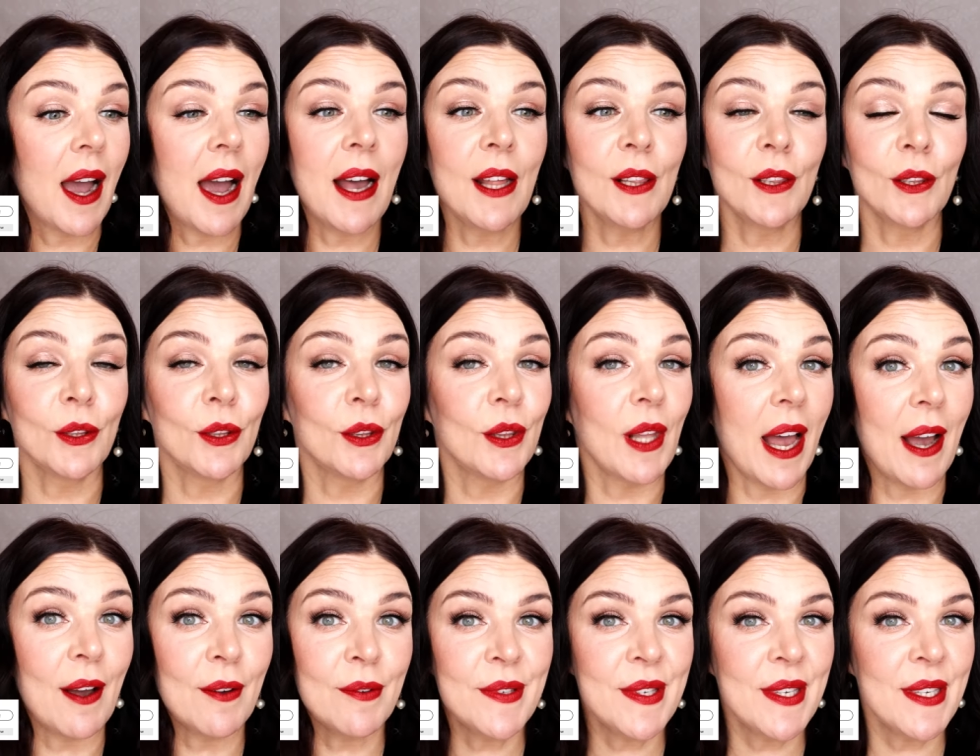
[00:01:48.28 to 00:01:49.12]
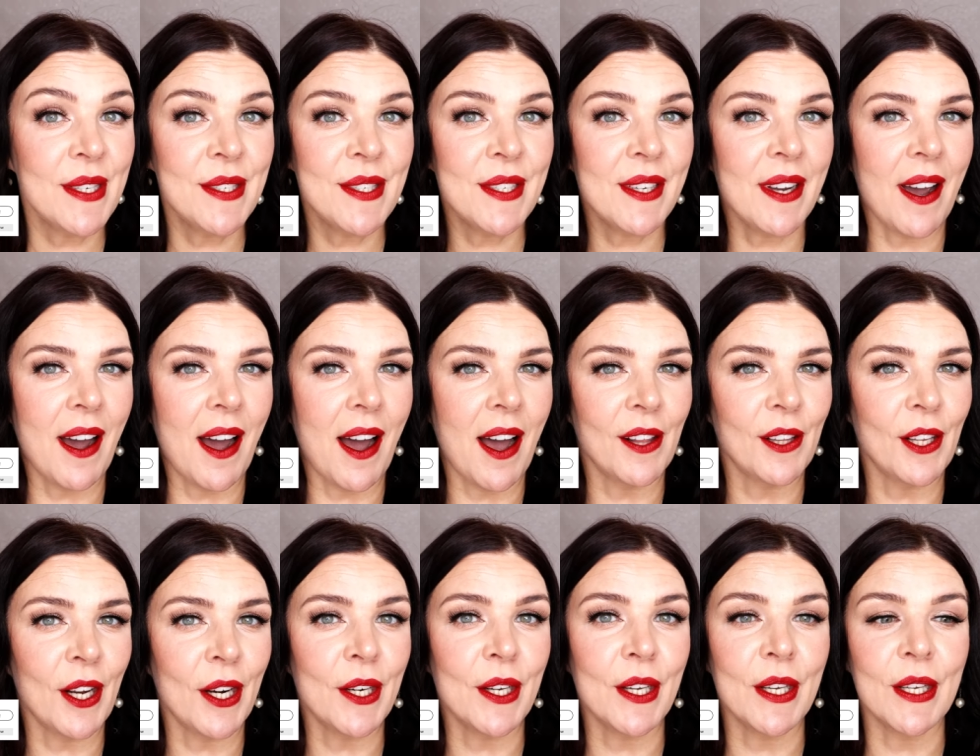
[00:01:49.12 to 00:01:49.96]
i love this
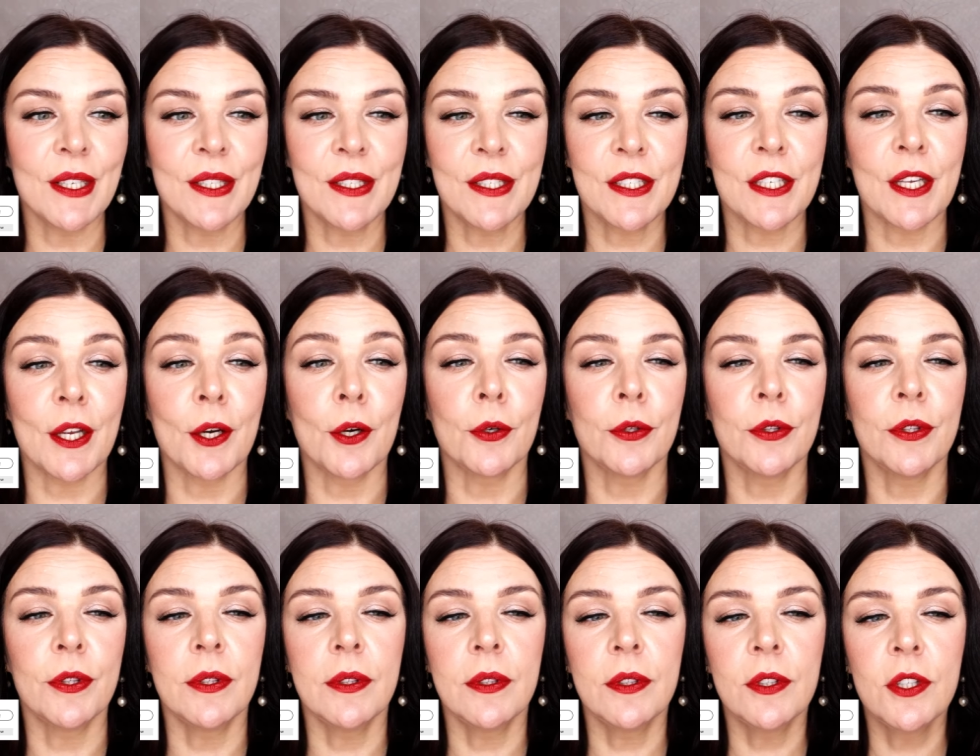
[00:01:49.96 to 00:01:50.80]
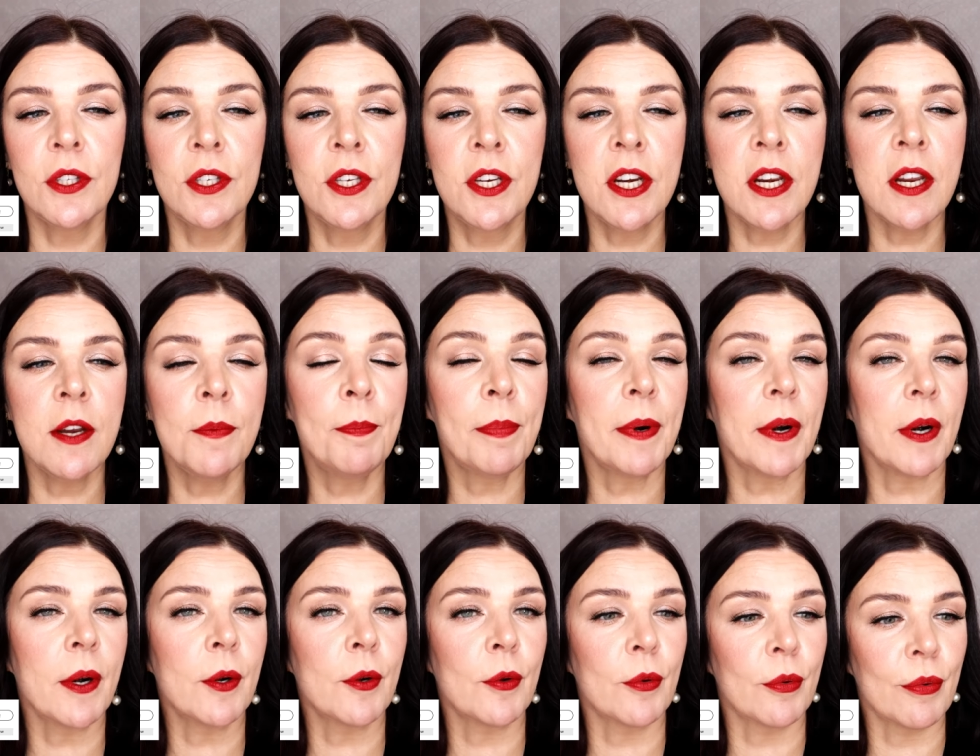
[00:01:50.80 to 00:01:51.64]
color it's a
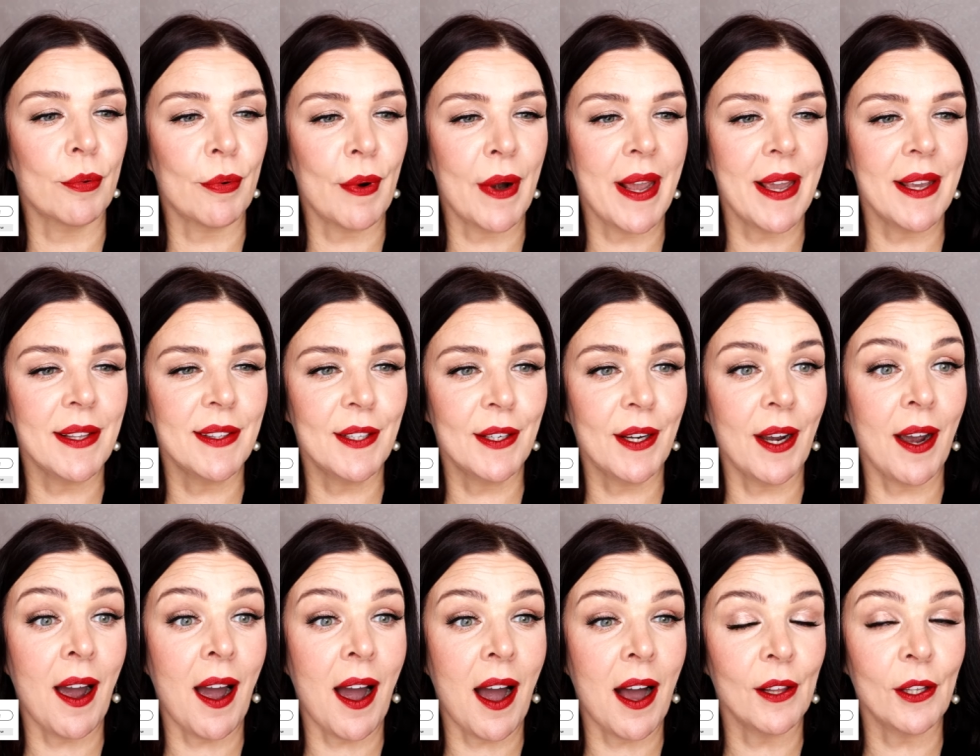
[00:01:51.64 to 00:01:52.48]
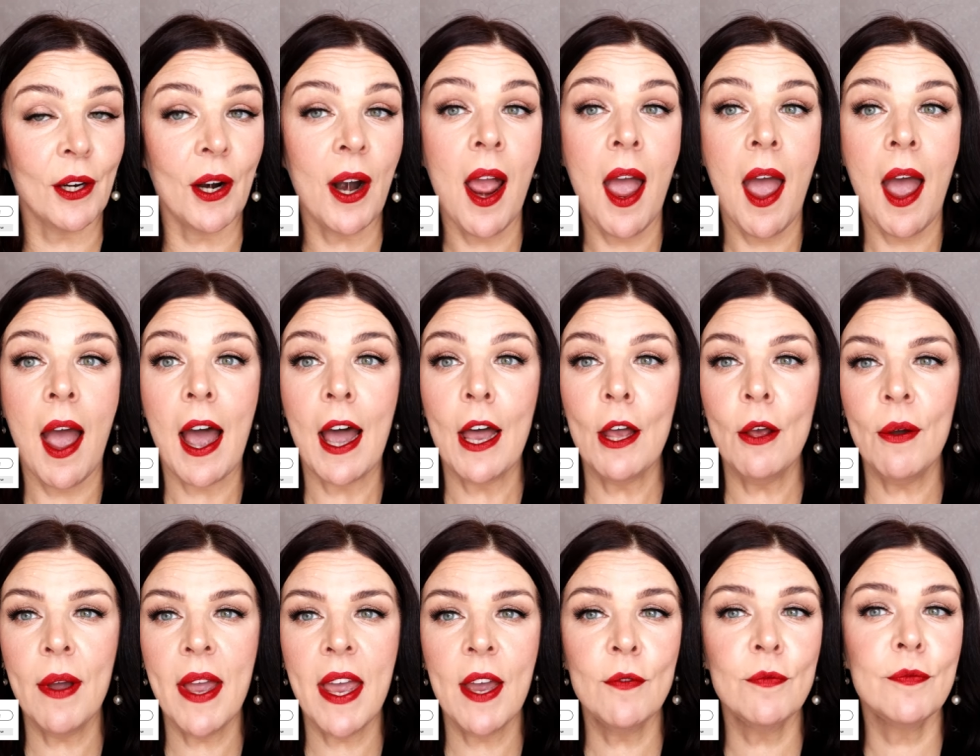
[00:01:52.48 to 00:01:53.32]
deeper red color.
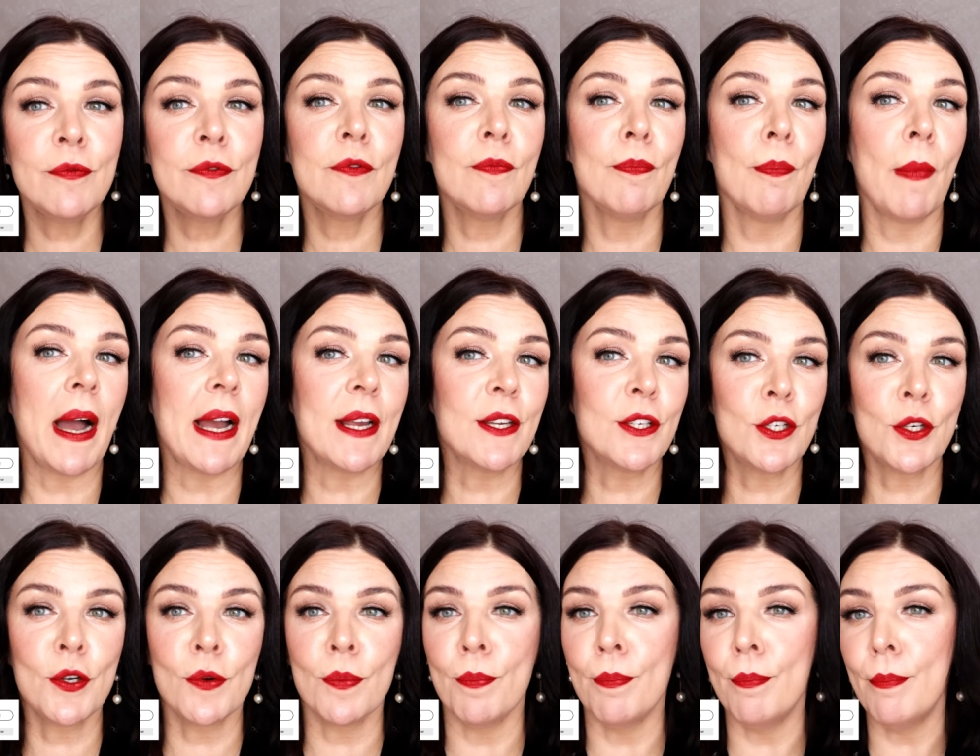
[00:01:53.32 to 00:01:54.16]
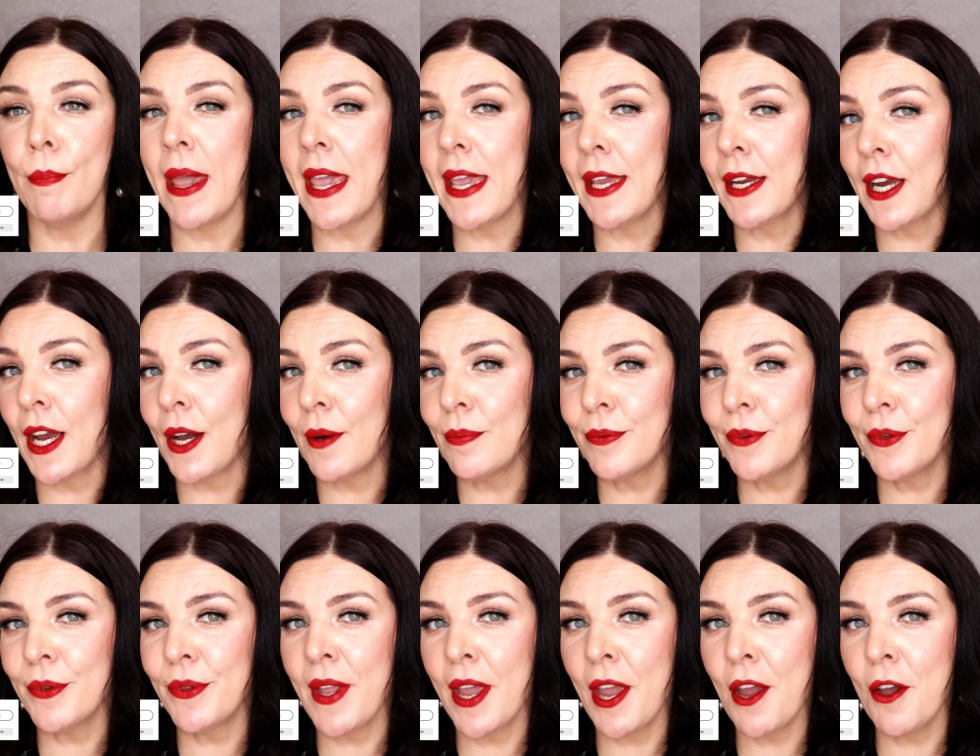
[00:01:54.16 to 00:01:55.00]
I will have much makeup
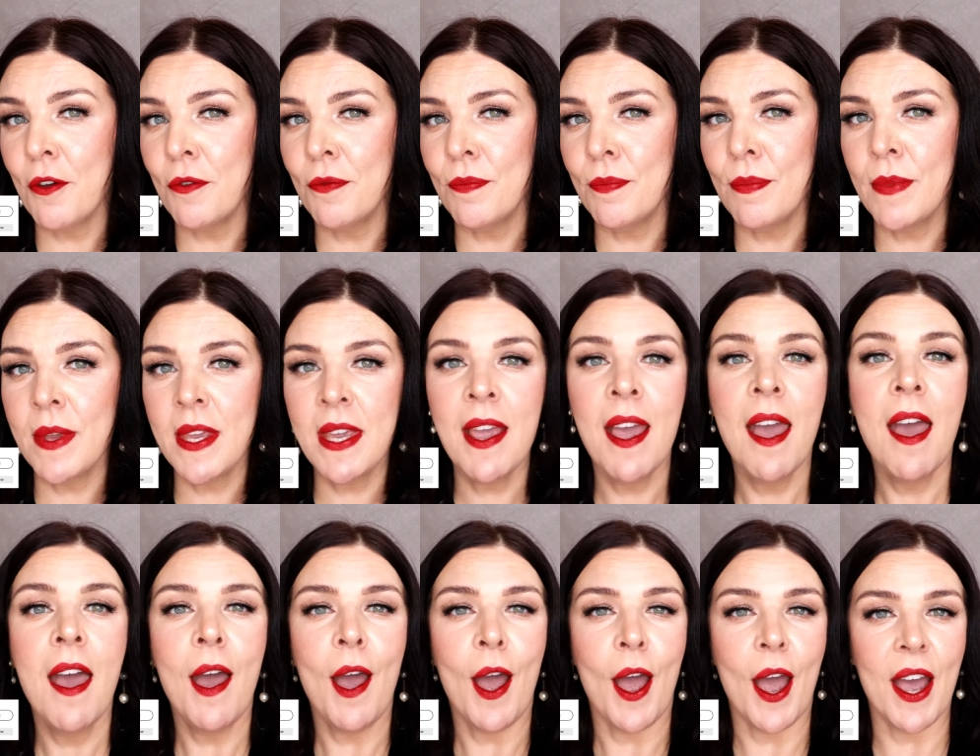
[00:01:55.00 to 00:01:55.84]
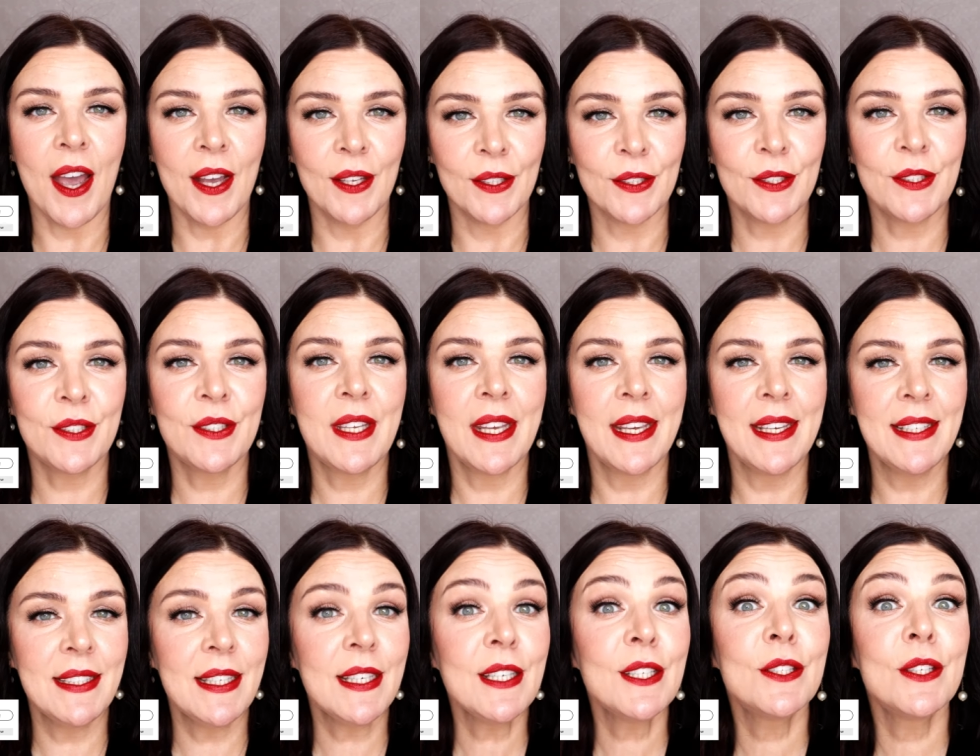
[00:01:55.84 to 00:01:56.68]
today on me and
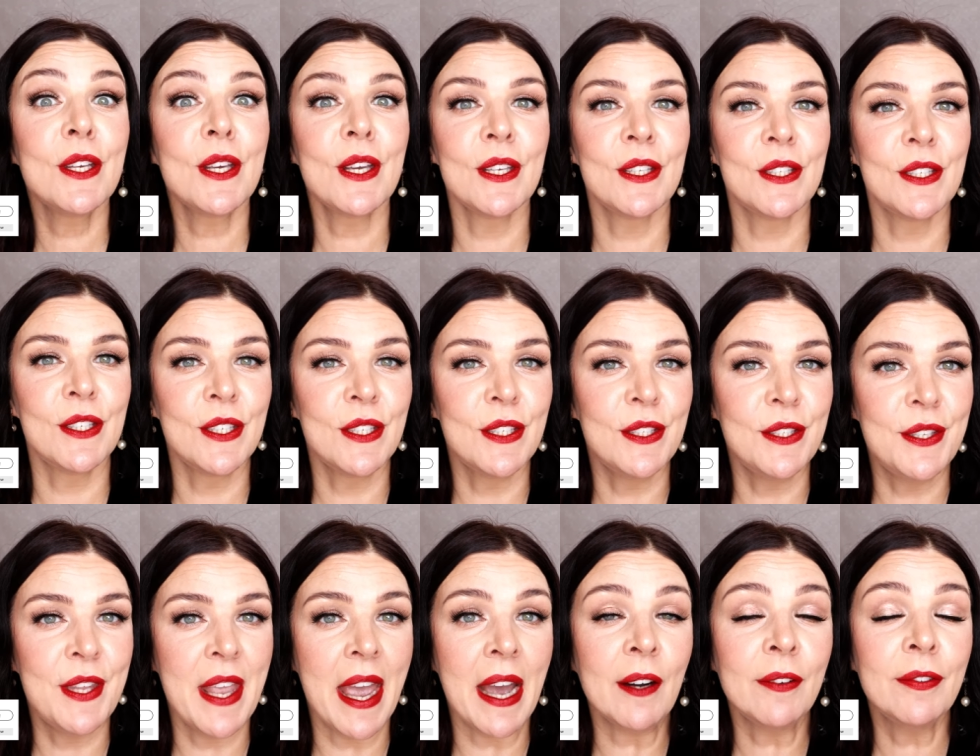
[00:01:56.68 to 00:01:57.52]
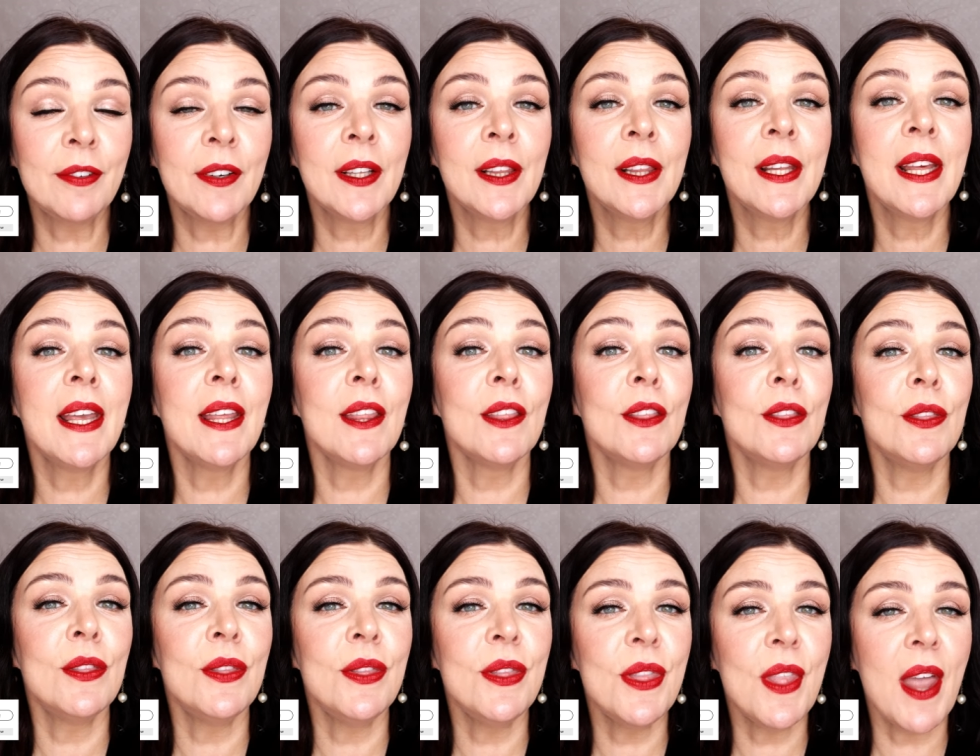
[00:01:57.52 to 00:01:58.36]
this is it's definitely
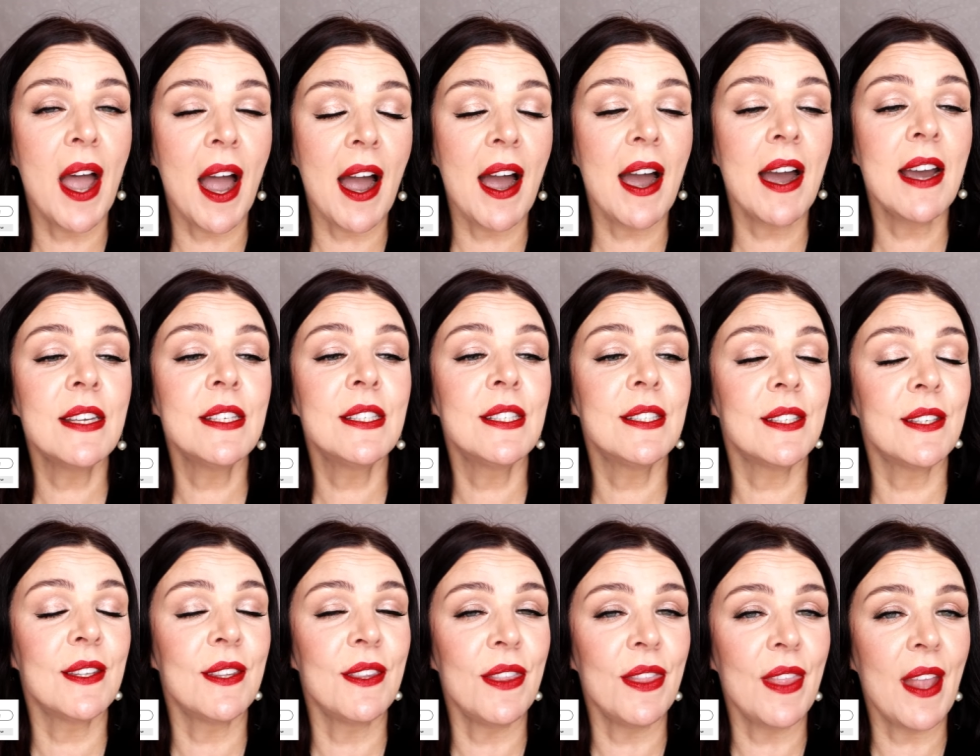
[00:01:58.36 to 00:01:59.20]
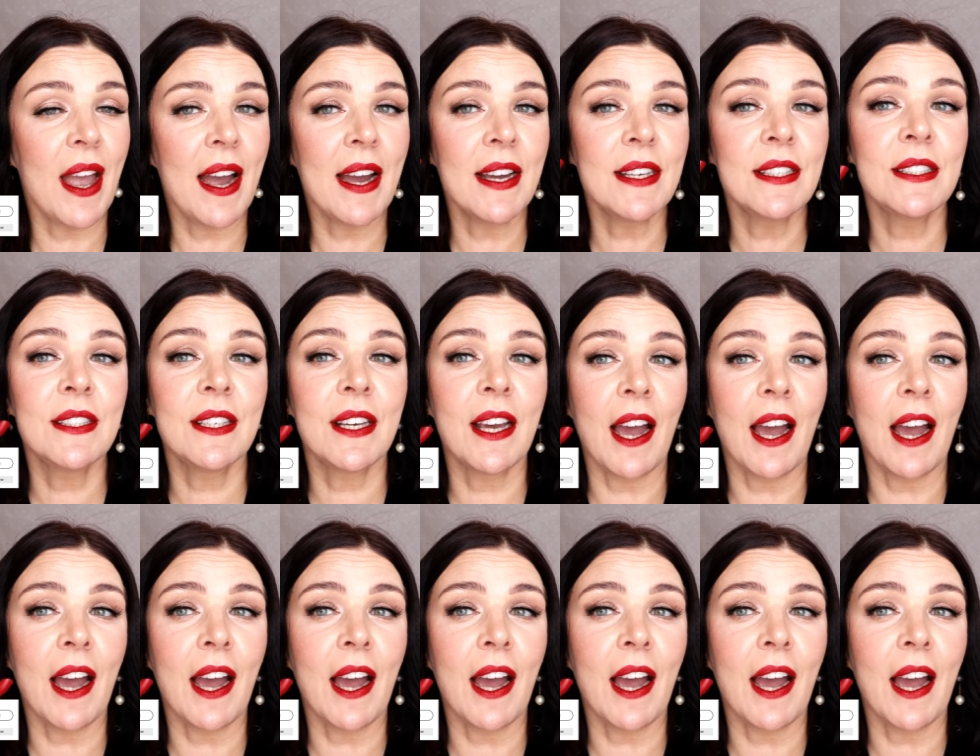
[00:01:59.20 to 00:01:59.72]
nice nice